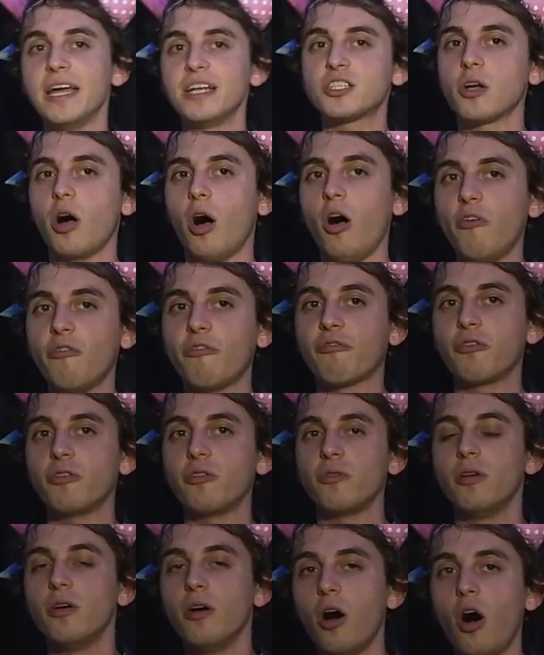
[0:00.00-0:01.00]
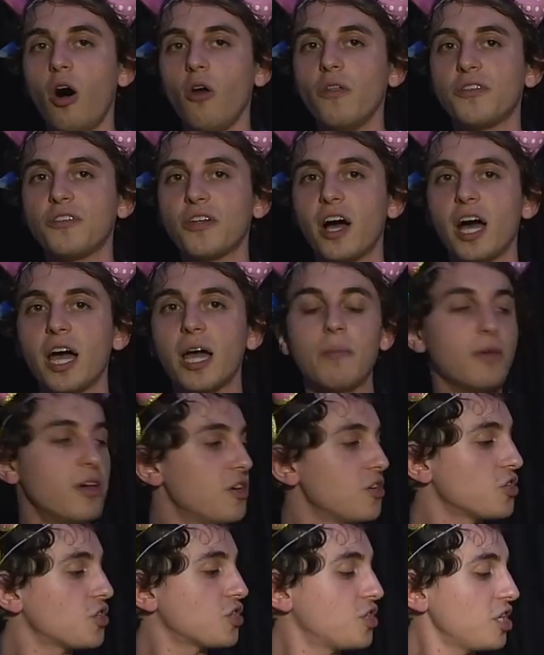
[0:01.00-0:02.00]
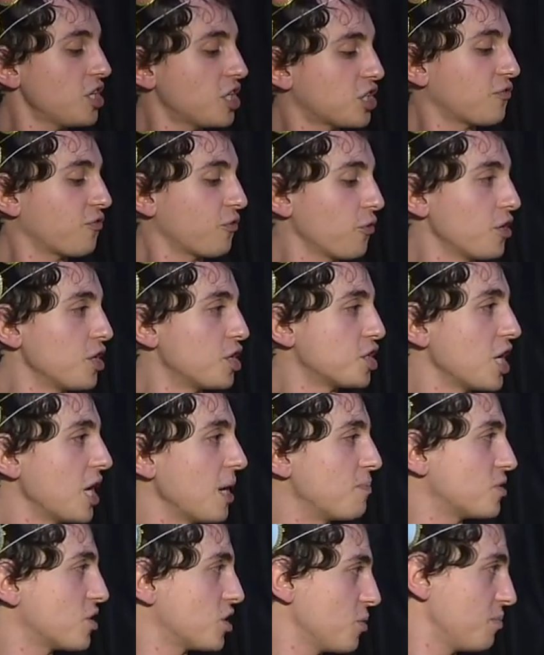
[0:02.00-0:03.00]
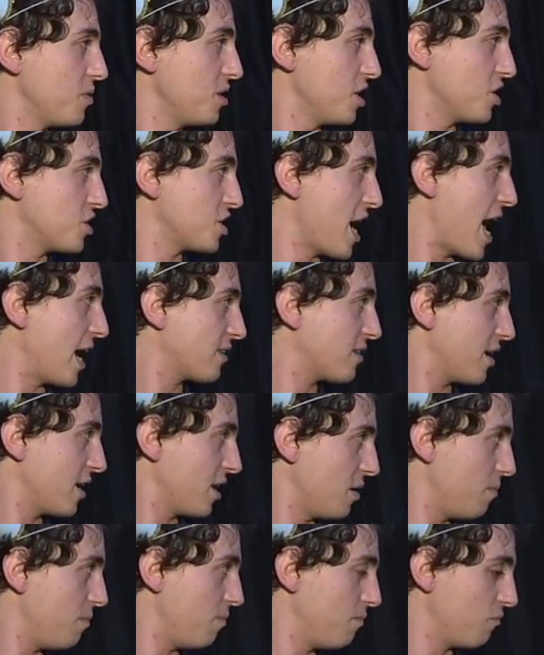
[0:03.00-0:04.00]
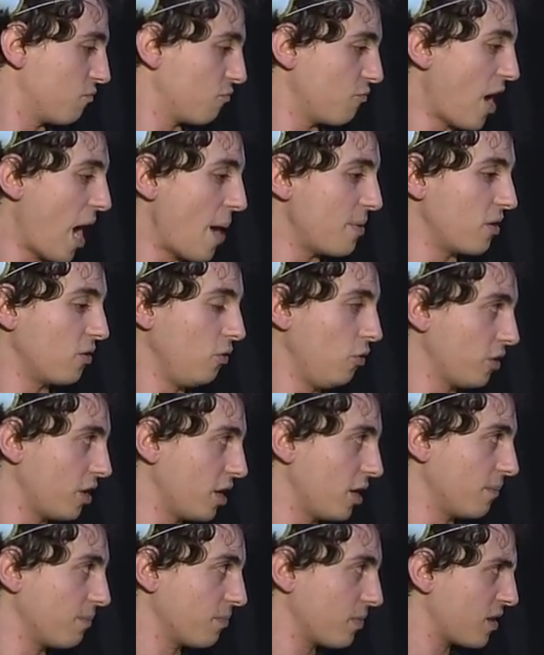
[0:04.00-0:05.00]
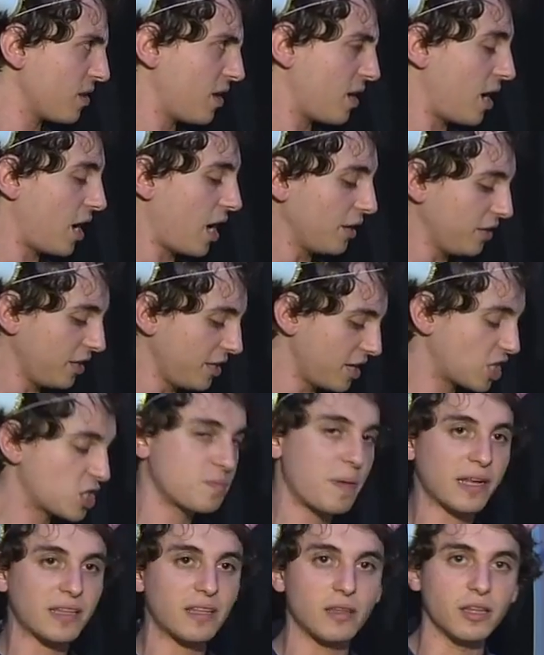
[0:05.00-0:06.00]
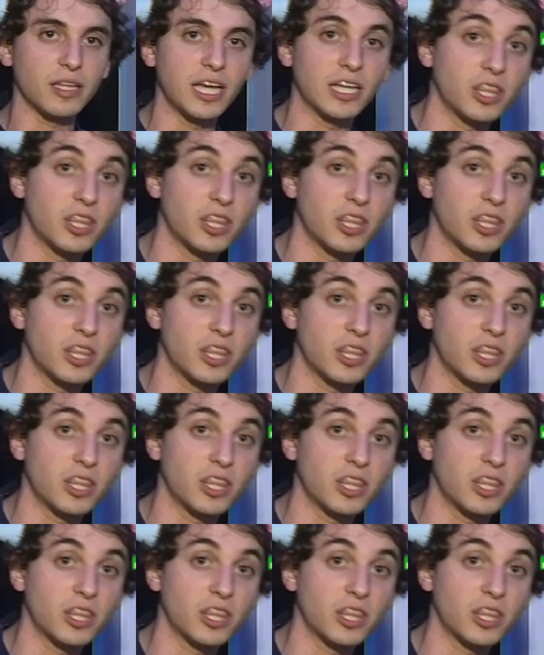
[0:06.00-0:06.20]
It's all fruit, all the time. Six fruity shapes, to be exact, and a rabbit looking oddly expectantly